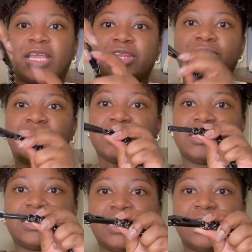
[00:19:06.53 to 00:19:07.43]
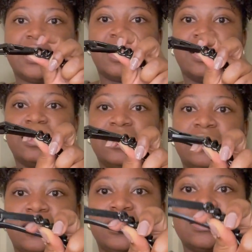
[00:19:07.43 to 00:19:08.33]
and you can see
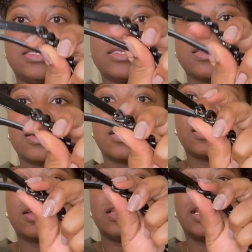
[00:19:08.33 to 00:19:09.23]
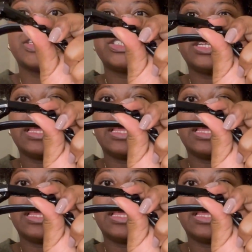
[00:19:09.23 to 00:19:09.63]
this connection